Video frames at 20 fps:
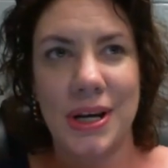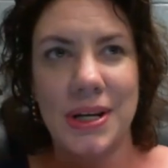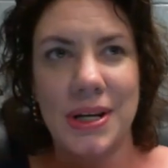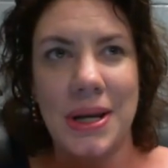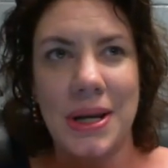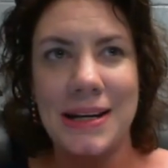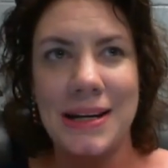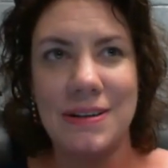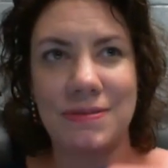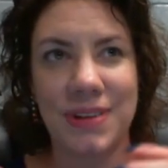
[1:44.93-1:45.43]

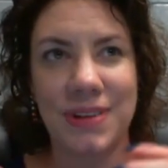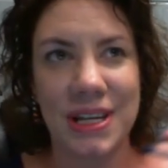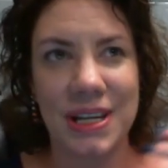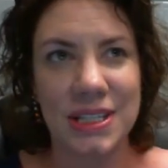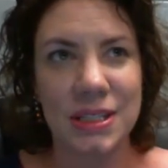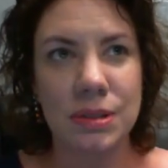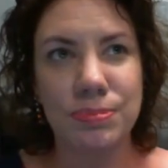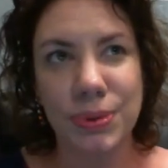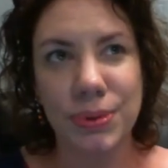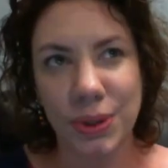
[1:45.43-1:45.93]
kind of
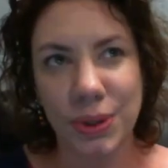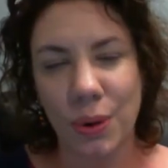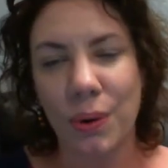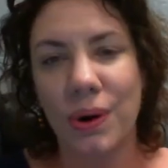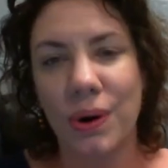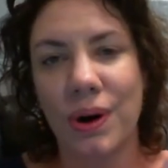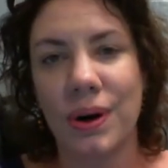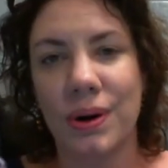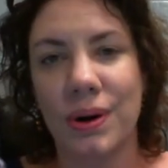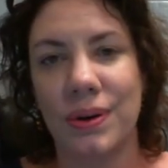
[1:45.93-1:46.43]

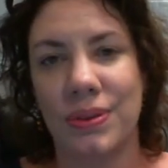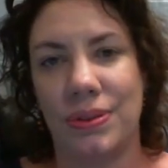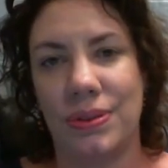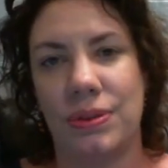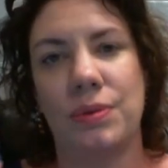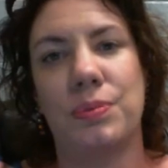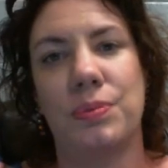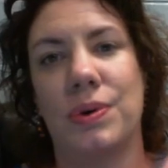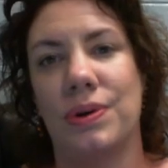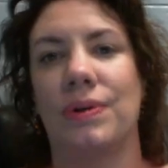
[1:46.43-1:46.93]
explore the
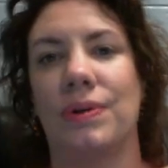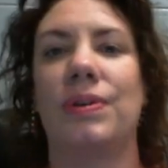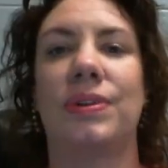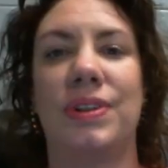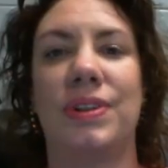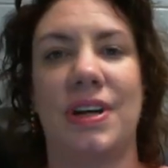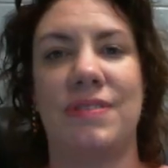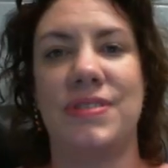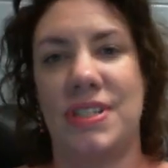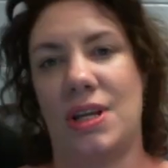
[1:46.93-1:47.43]
world
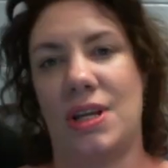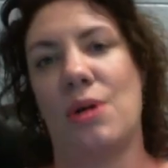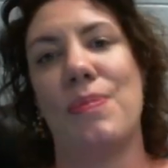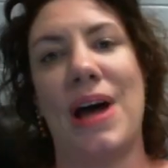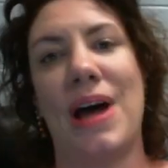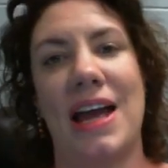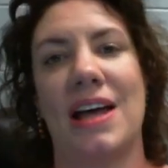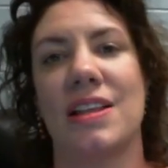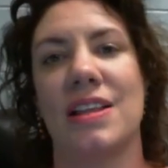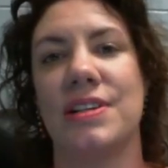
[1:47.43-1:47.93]
of cell
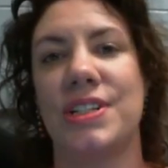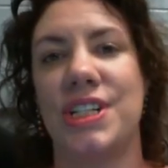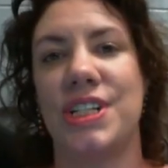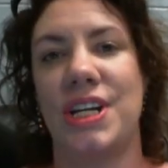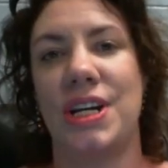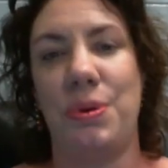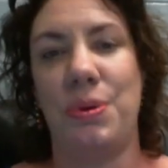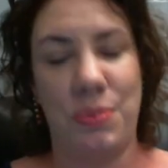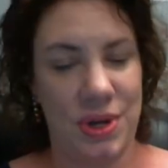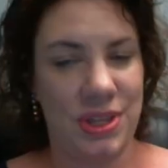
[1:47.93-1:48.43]

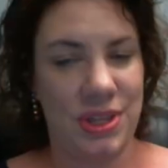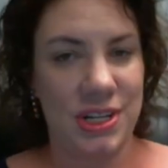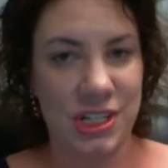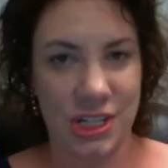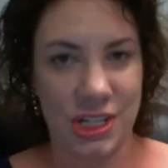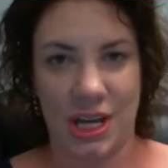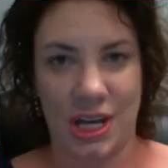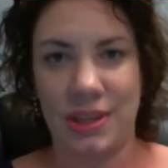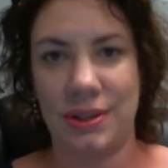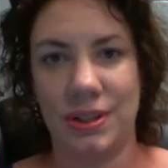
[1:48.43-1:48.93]
biology with each
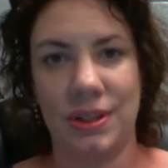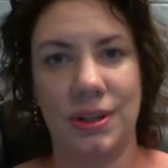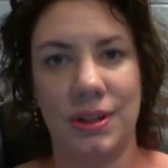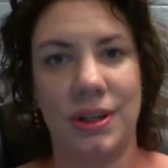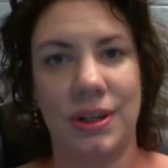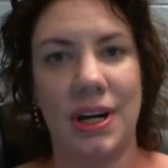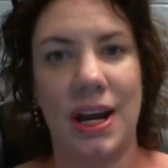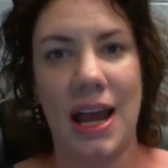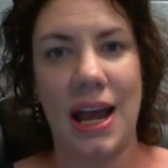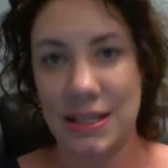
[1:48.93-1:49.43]
other
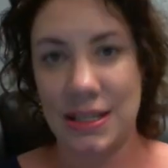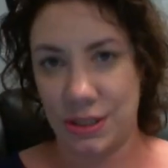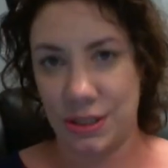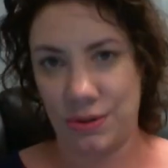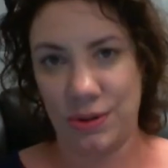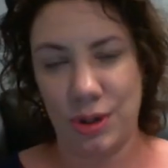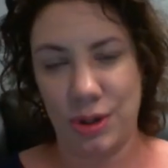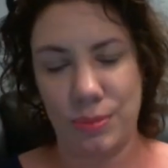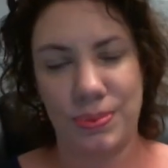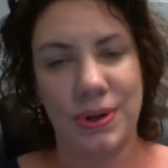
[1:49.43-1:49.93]
as a
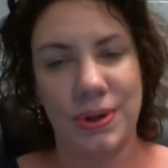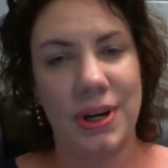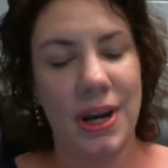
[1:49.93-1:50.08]
group.